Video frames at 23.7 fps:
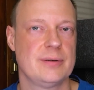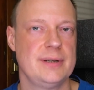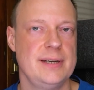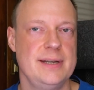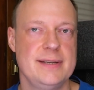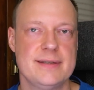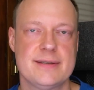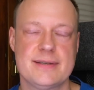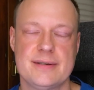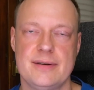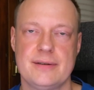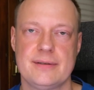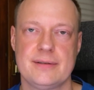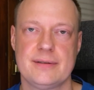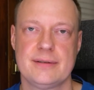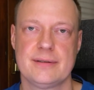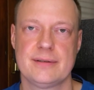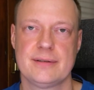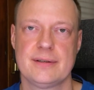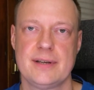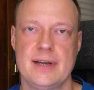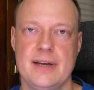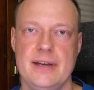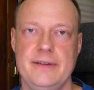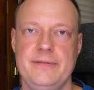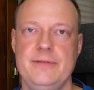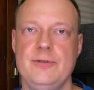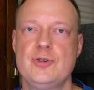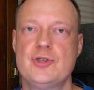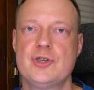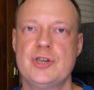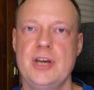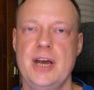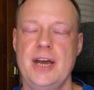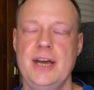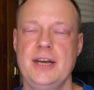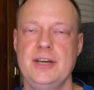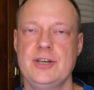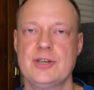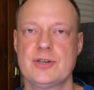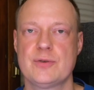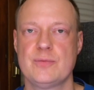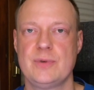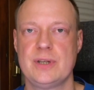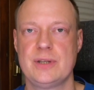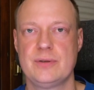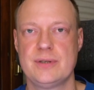insert, if you
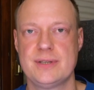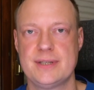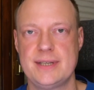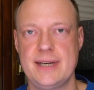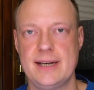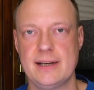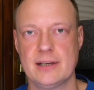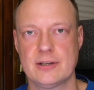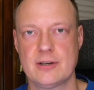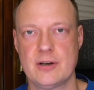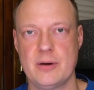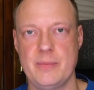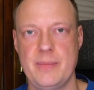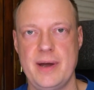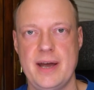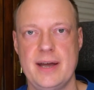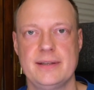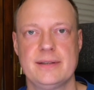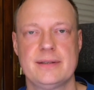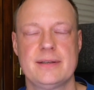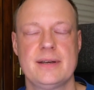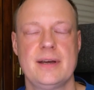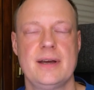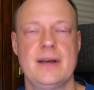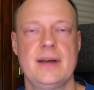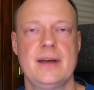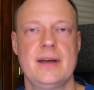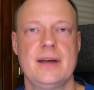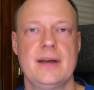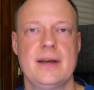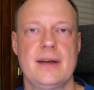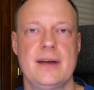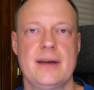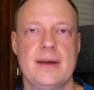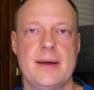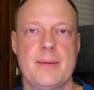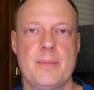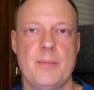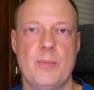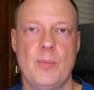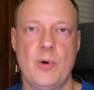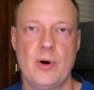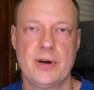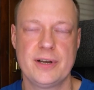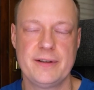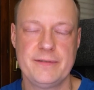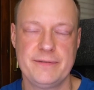change with single command
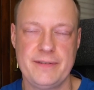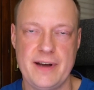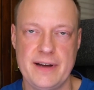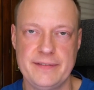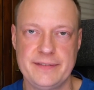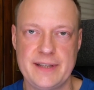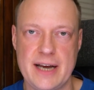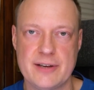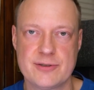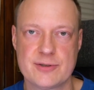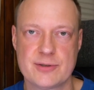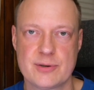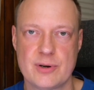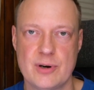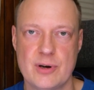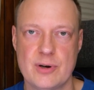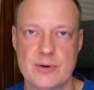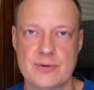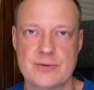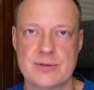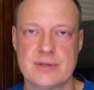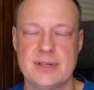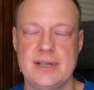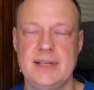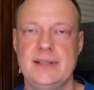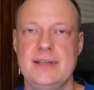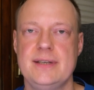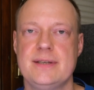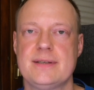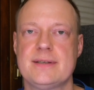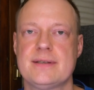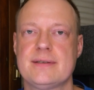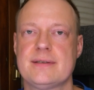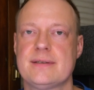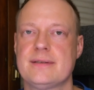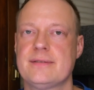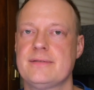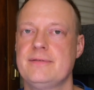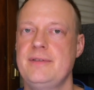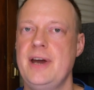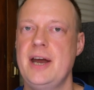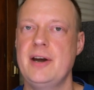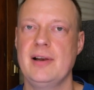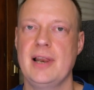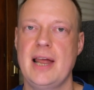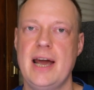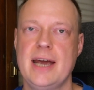more than 5,000 rows, it is
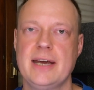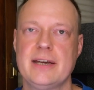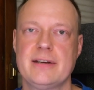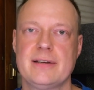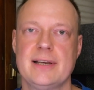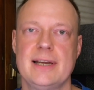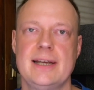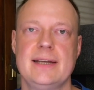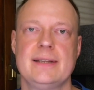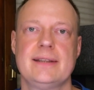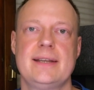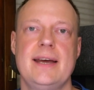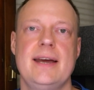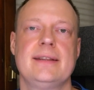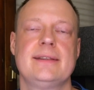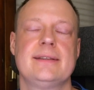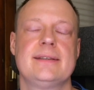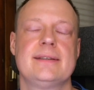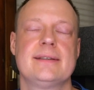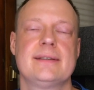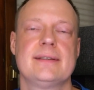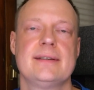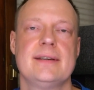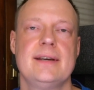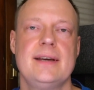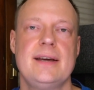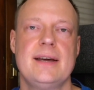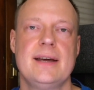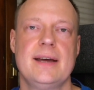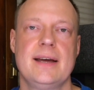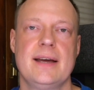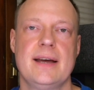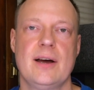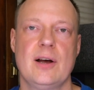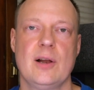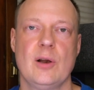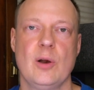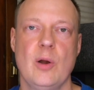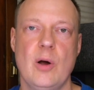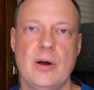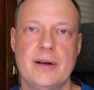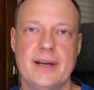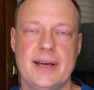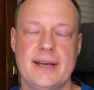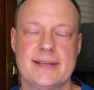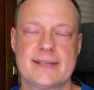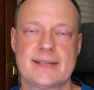very likely that
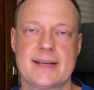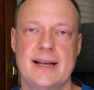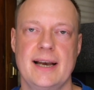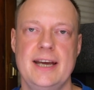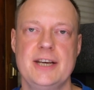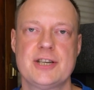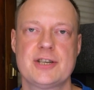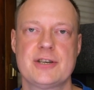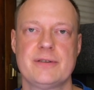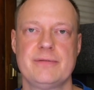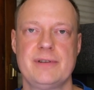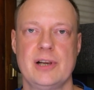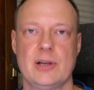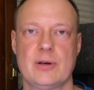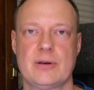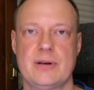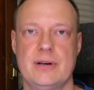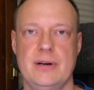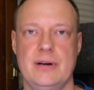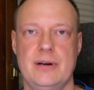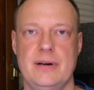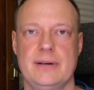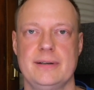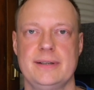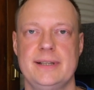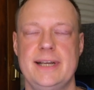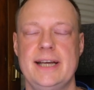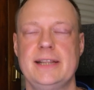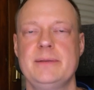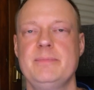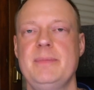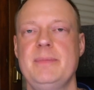lock escalation will occur. That